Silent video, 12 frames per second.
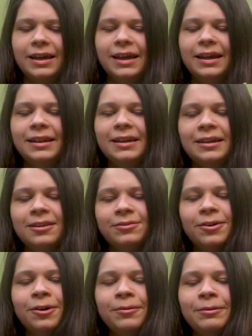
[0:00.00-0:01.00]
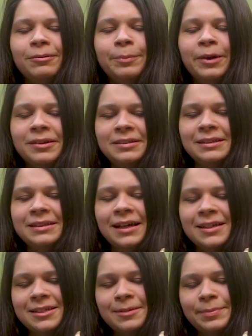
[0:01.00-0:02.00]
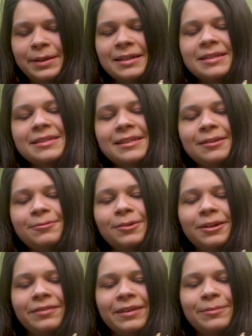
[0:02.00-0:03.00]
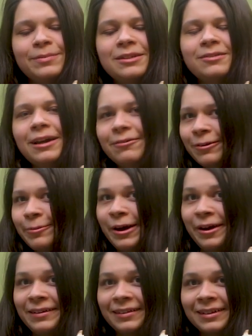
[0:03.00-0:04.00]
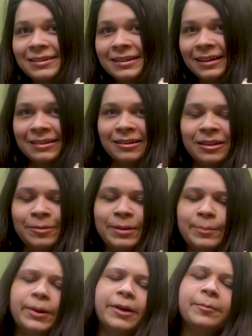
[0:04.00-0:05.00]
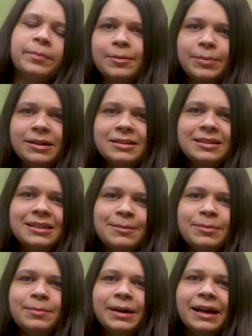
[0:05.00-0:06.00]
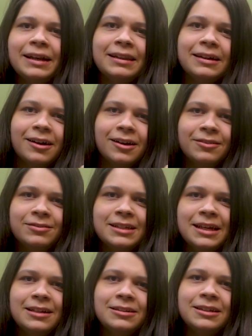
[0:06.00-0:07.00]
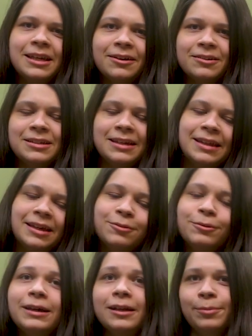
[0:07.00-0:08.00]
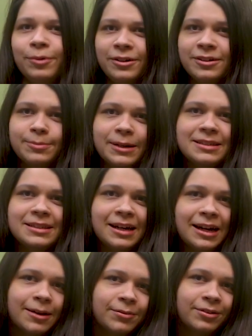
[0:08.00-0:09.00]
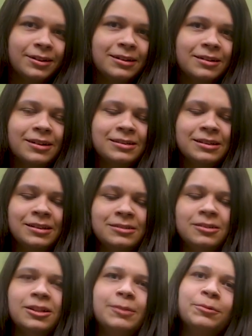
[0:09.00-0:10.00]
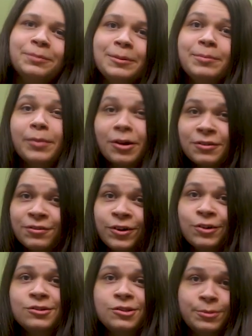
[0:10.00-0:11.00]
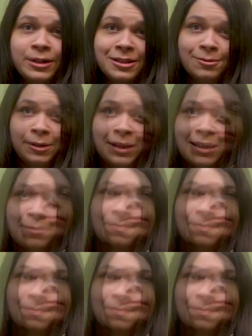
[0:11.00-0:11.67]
And then in the fall, we will box these guys up and send one of them to every Breyer Deluxe Collector Club member. But just keep in mind, the cutoff date to guarantee that you will get a print by signing up for the Deluxe Collector Club will be March 1st, 2020.